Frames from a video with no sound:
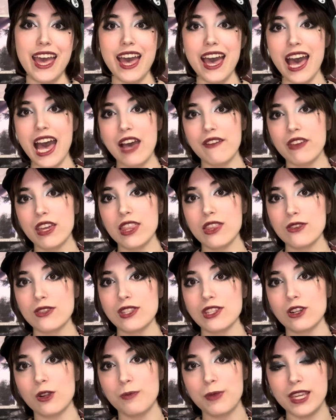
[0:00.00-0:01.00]
Having those
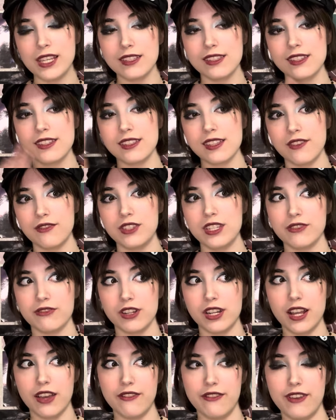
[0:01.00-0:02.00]
little pieces of
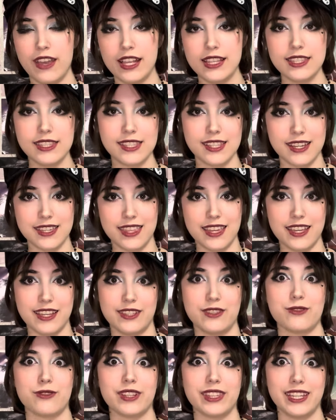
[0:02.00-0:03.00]
different events I think
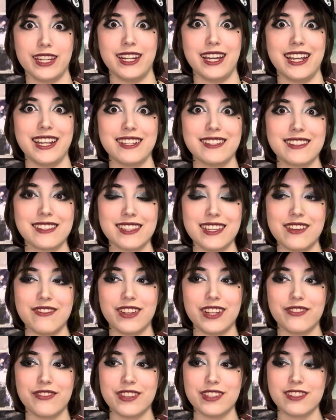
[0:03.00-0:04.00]
is really nice, even
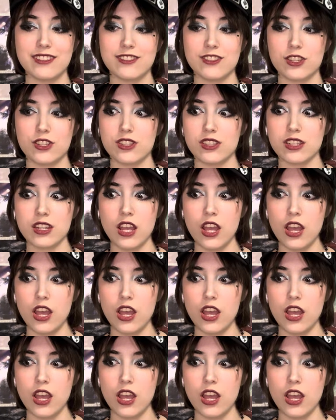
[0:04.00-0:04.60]
if it's just,